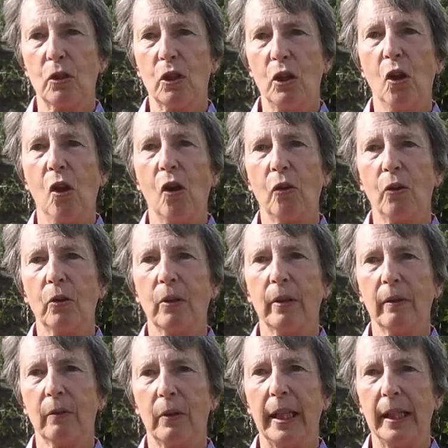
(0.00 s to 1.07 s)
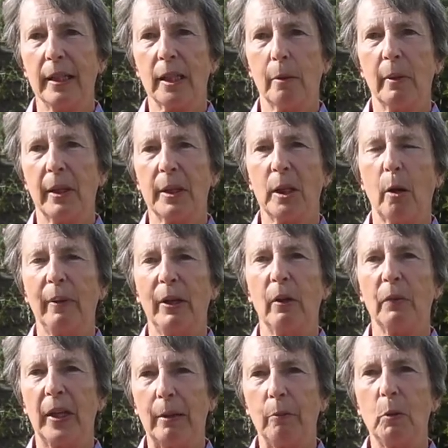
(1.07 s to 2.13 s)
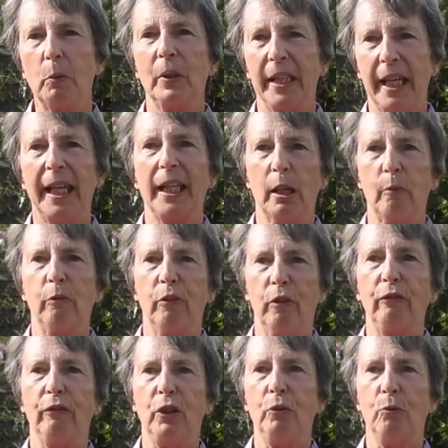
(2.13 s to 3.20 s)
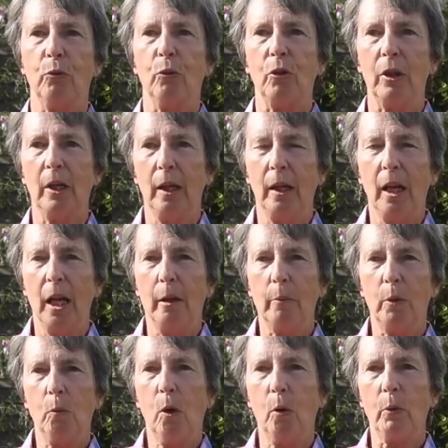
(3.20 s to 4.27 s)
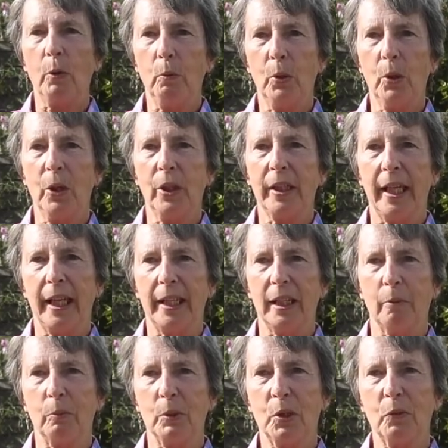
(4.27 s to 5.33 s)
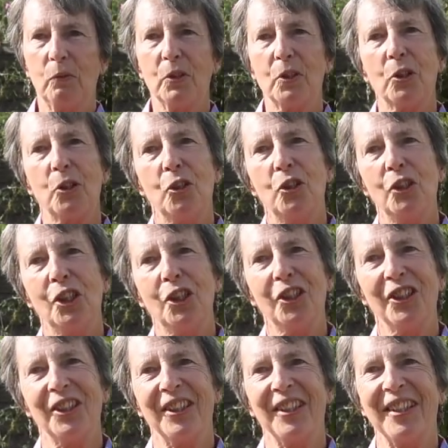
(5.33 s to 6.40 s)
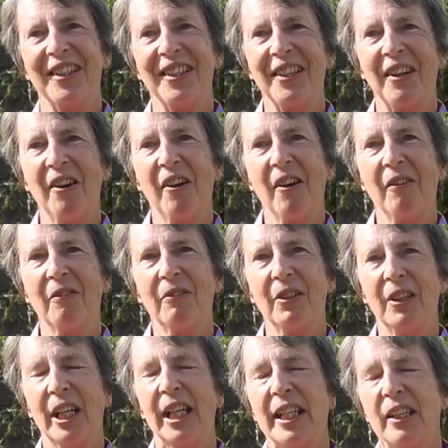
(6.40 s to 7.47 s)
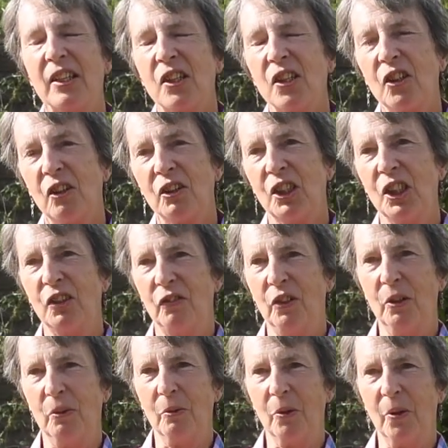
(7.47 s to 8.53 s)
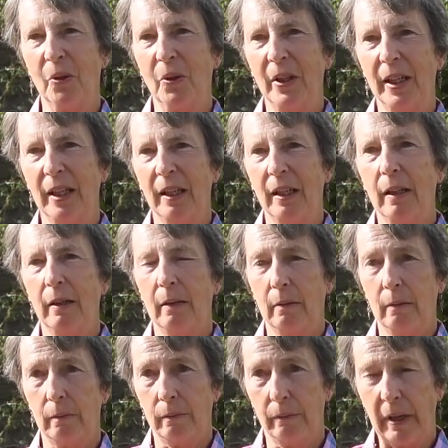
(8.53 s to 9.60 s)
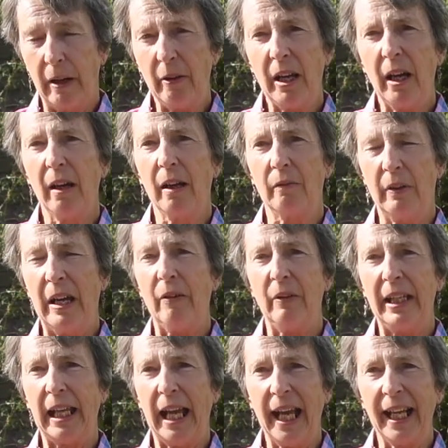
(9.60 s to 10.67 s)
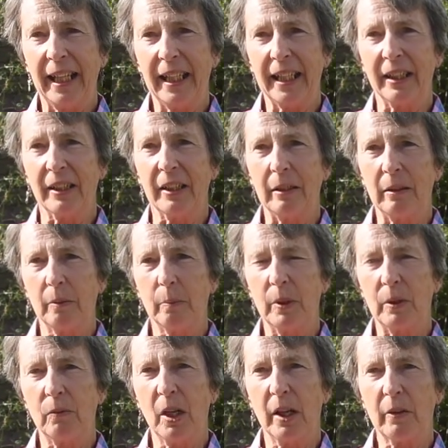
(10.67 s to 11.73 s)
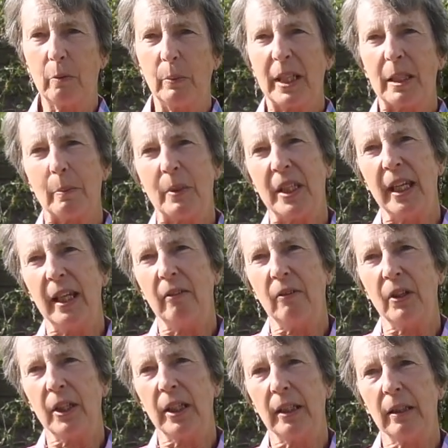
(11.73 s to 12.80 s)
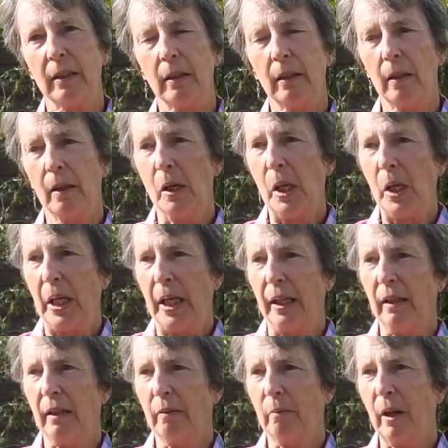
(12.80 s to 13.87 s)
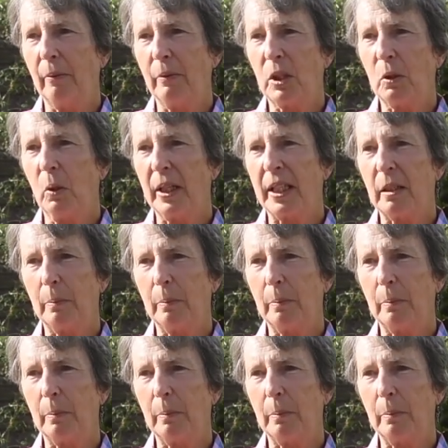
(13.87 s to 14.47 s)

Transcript: long thing. So by the time we got there, we were geared up for a funeral, but what we weren't geared up was for the traditions of a Scottish funeral. very hard, very Anglican, but rather Presbyterian. I was quite